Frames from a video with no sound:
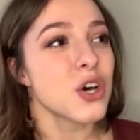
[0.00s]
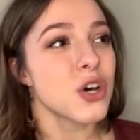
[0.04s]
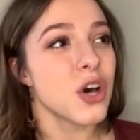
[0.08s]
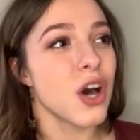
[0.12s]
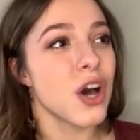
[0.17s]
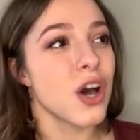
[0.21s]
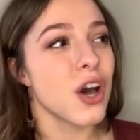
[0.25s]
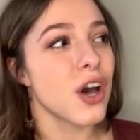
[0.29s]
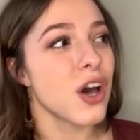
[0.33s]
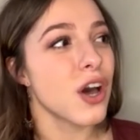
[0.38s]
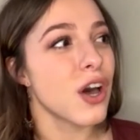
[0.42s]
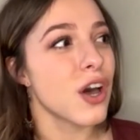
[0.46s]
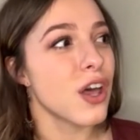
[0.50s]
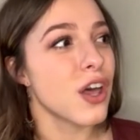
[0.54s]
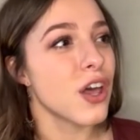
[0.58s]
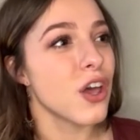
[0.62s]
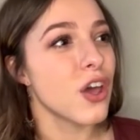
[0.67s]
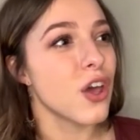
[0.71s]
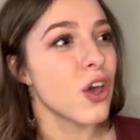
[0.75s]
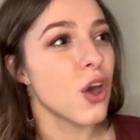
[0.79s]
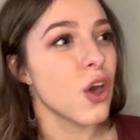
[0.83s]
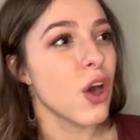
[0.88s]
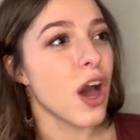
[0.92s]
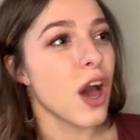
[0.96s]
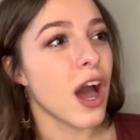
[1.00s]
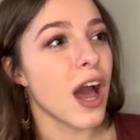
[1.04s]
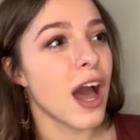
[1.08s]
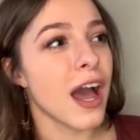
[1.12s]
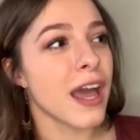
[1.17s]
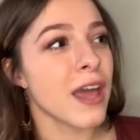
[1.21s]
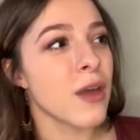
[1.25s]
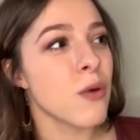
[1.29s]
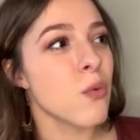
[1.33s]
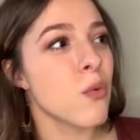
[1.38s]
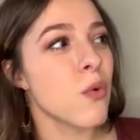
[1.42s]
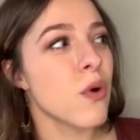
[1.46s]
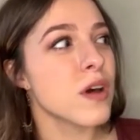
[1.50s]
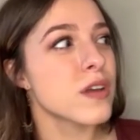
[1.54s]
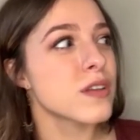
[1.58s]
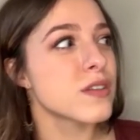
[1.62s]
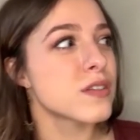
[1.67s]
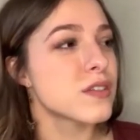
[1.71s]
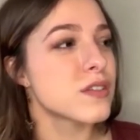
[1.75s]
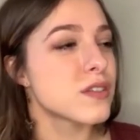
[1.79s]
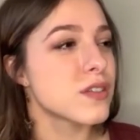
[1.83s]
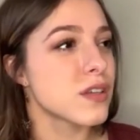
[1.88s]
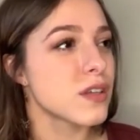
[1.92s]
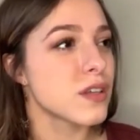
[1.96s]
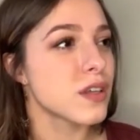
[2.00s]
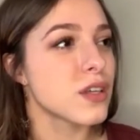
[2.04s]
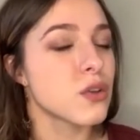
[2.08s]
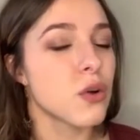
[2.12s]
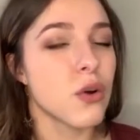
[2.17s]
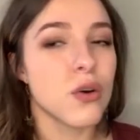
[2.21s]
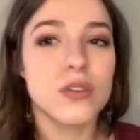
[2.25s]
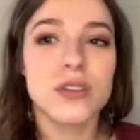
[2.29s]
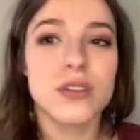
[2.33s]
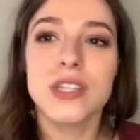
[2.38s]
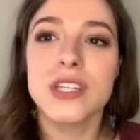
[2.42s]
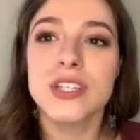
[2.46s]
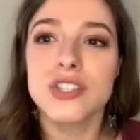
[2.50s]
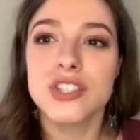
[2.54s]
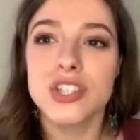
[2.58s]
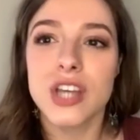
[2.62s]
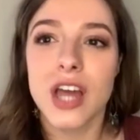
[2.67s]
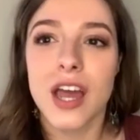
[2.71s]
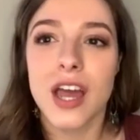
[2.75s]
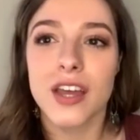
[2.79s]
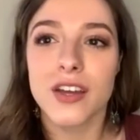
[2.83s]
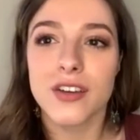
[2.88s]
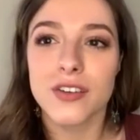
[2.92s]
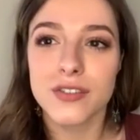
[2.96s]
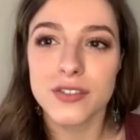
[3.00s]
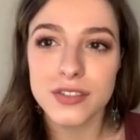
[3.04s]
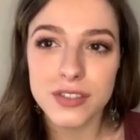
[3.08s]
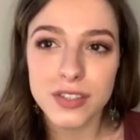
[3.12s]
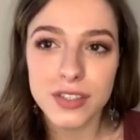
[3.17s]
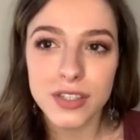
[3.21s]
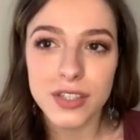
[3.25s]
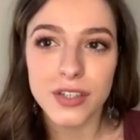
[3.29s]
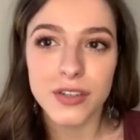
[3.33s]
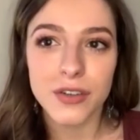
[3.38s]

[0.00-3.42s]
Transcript: uh I was an only child